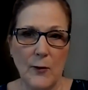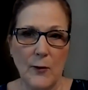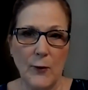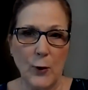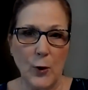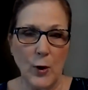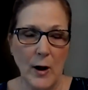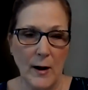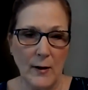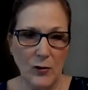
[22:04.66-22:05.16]

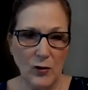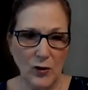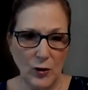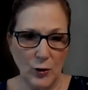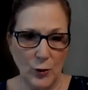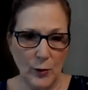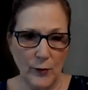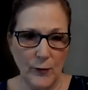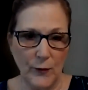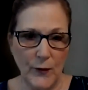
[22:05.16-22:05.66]
for us to
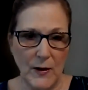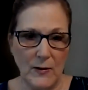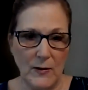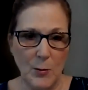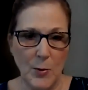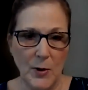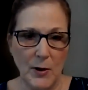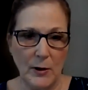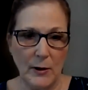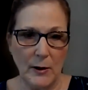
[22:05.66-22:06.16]
do a
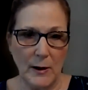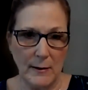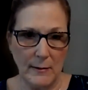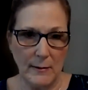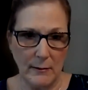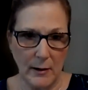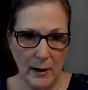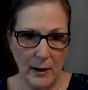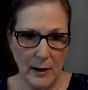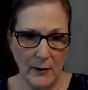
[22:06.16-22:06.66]
feasibility
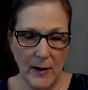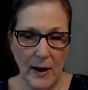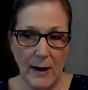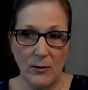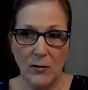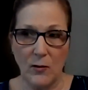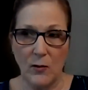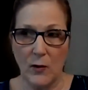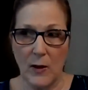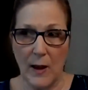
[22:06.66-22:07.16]
study.
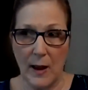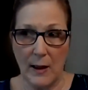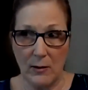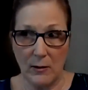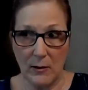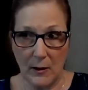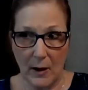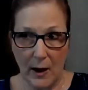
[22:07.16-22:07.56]
That's that's